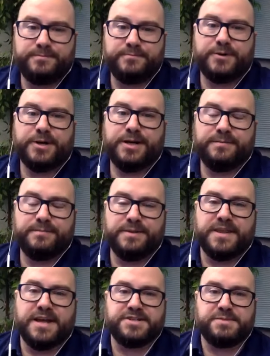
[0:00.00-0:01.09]
right. And
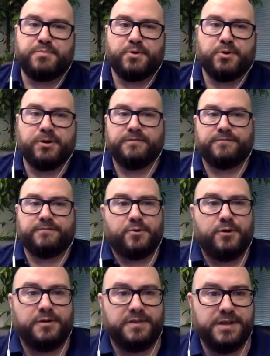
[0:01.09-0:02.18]
that's important
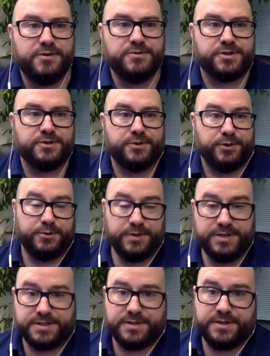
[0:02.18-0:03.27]
for the user who
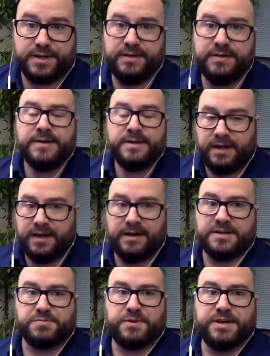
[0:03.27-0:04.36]
is looking. And
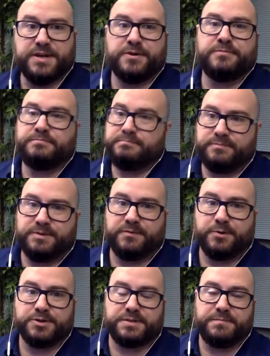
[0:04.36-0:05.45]
as we know,
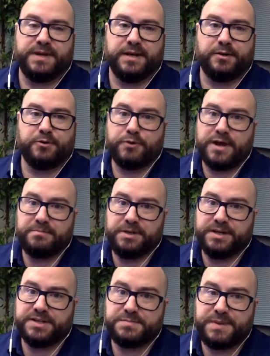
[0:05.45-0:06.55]
divorce can be incredibly
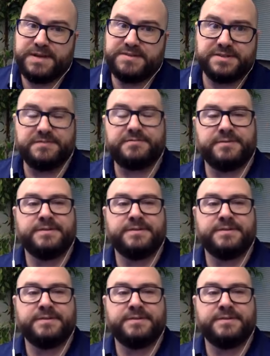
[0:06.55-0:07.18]
expensive,